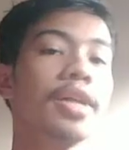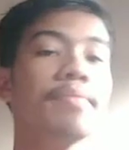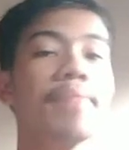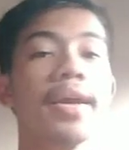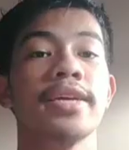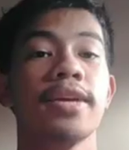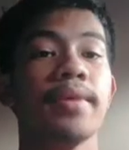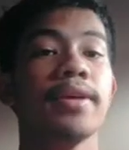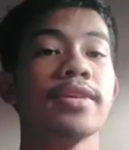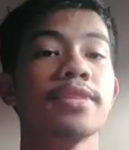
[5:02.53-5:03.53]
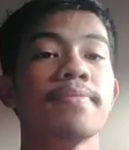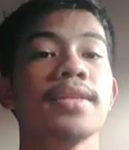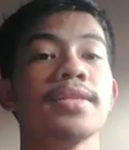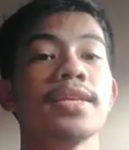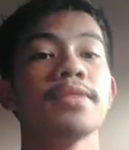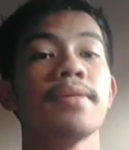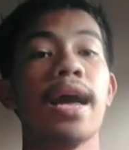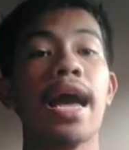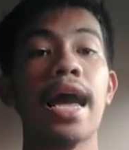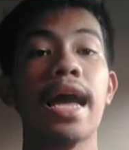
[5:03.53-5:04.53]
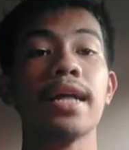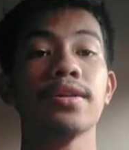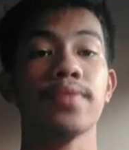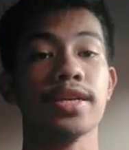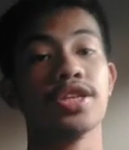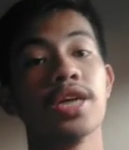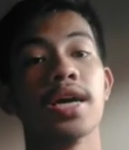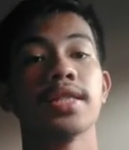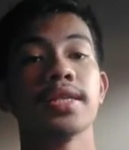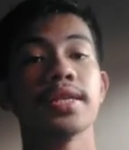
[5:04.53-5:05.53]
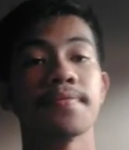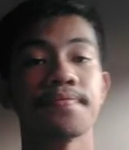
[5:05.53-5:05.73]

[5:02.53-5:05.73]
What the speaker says: and by giving responses questions.